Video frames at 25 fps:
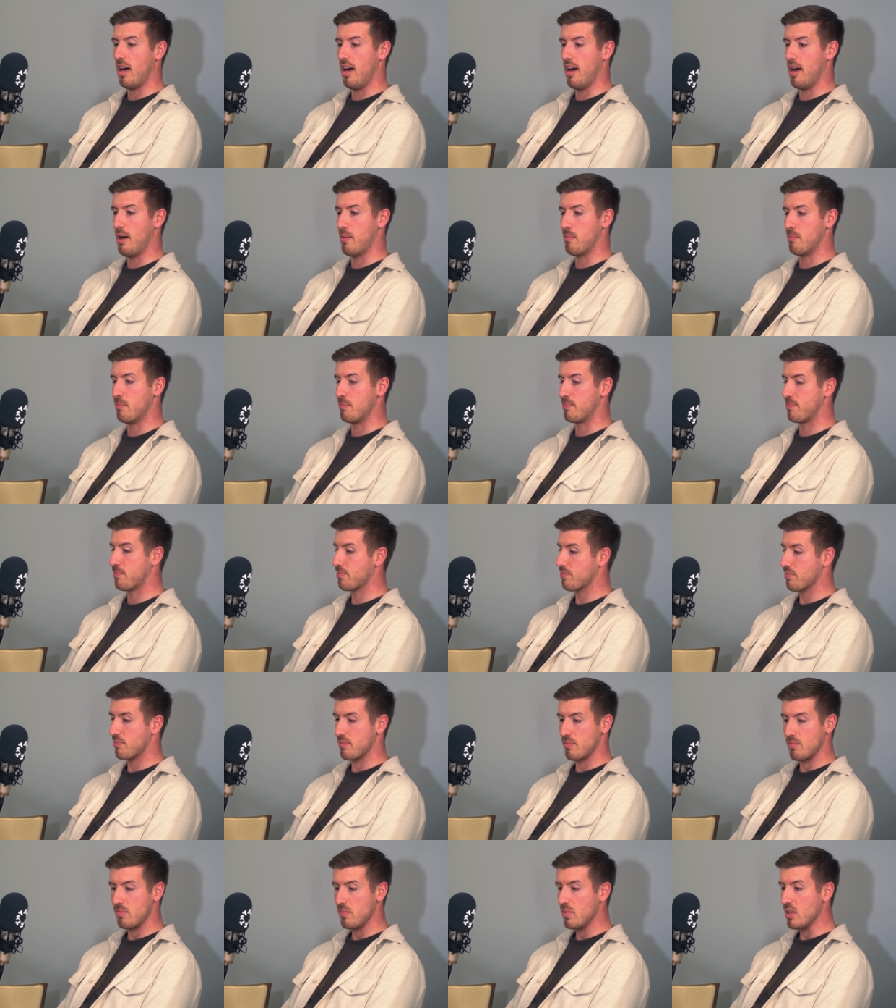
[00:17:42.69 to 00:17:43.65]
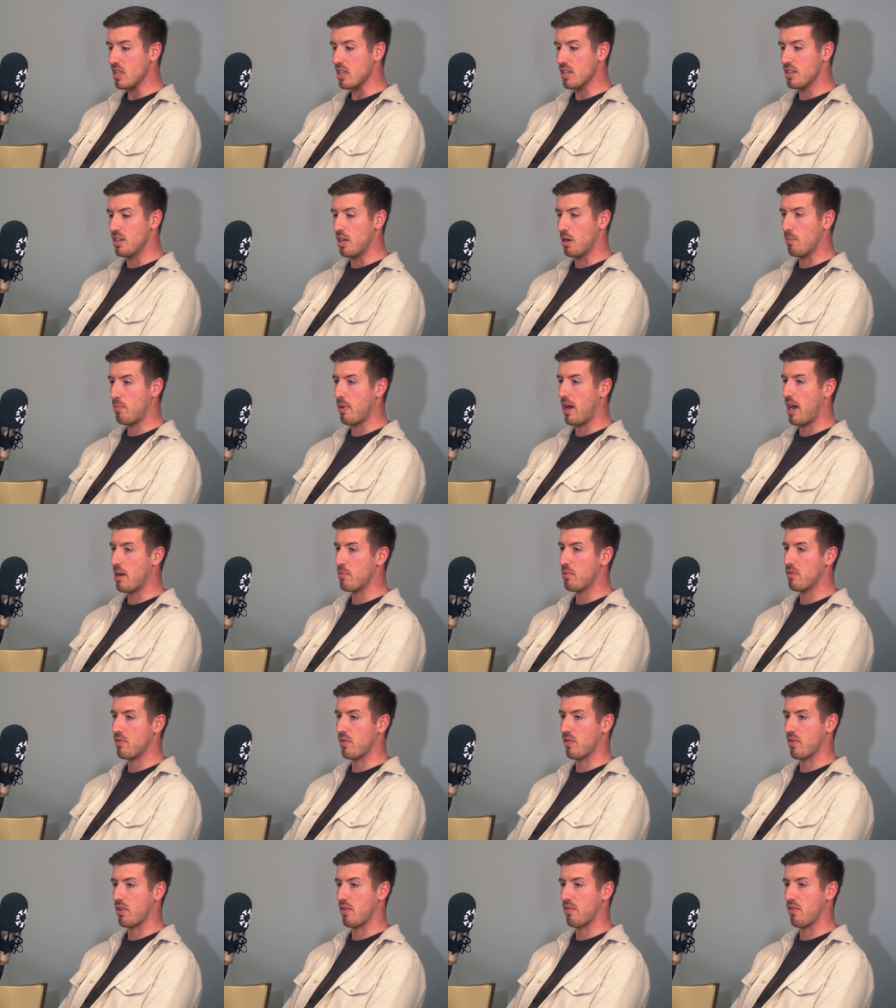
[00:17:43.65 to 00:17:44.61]
Paired
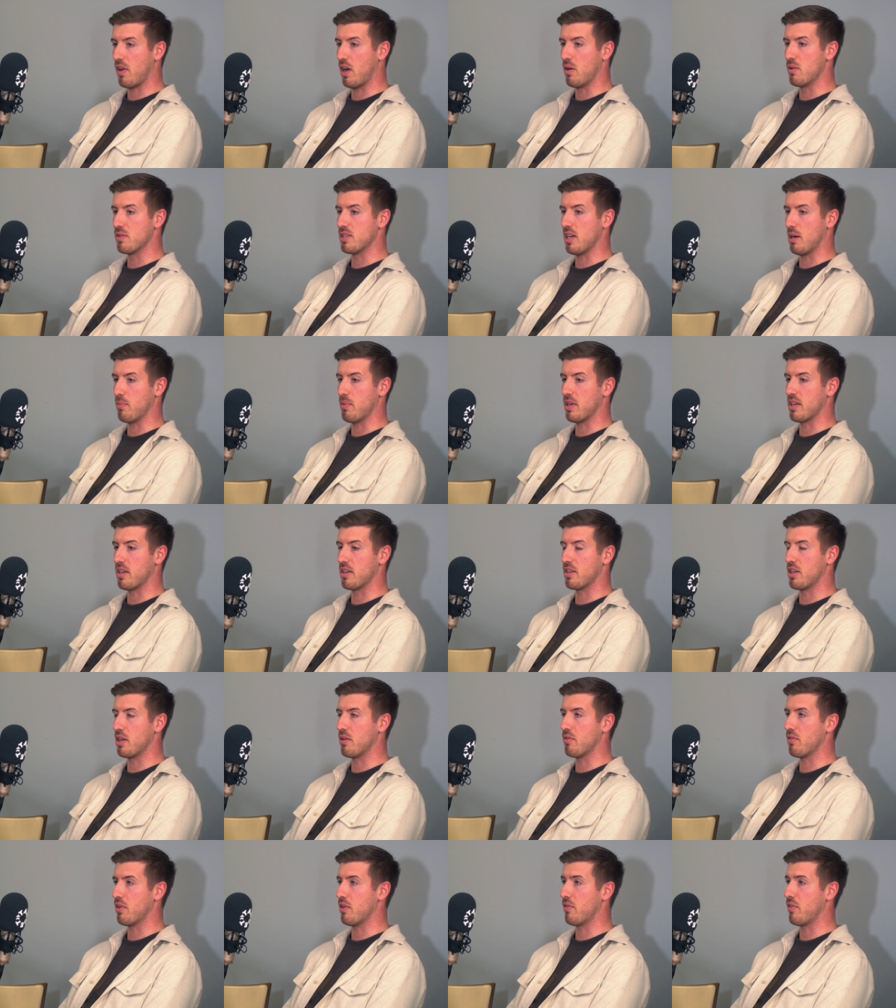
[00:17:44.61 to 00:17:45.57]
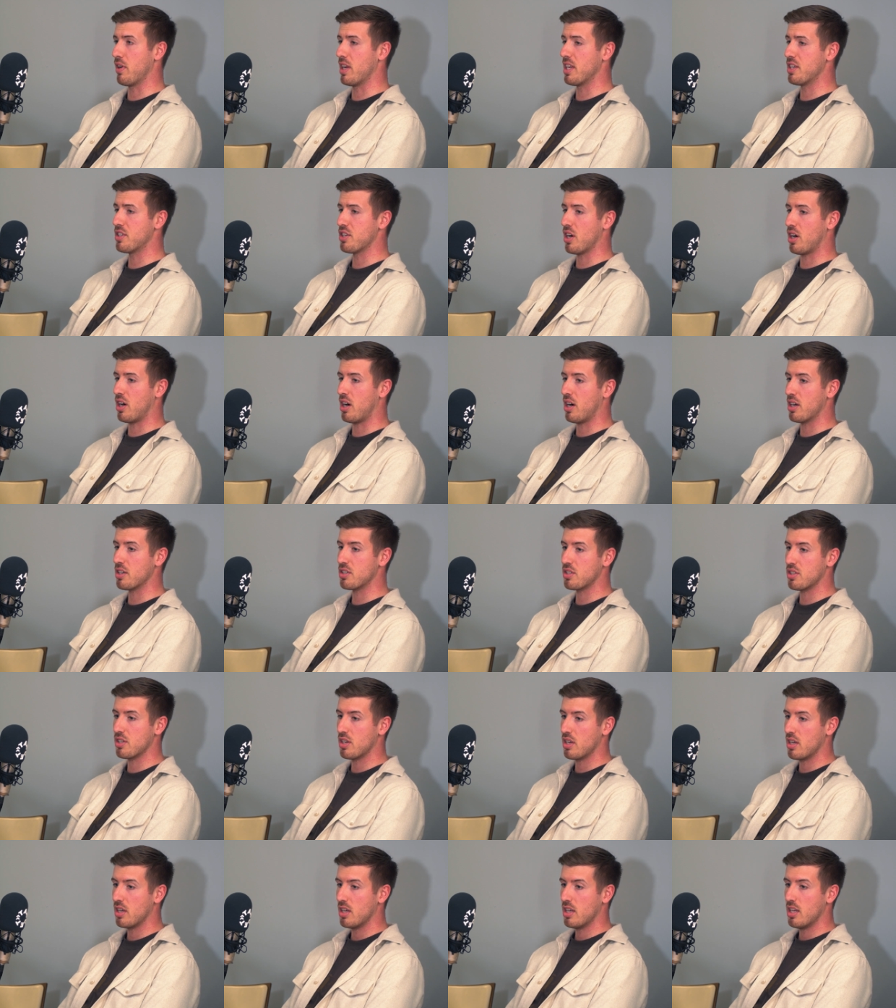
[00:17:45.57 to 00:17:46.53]
with other flows that we can do through
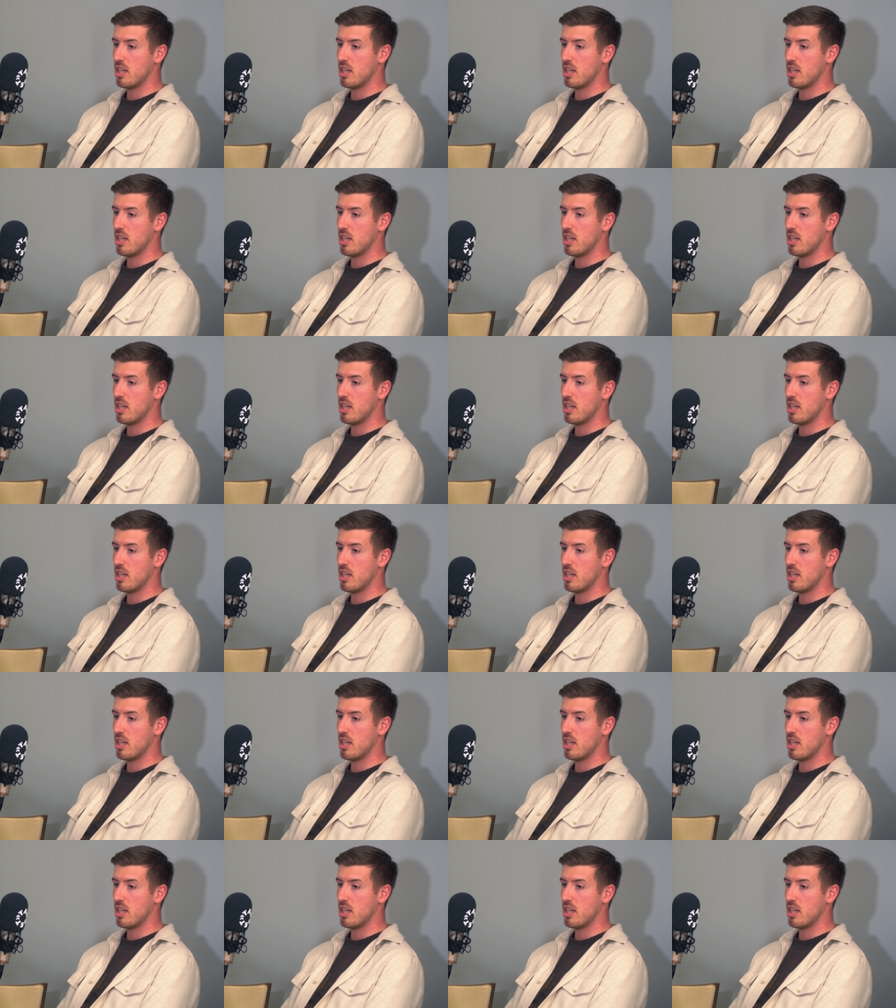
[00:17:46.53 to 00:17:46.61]
Recharge,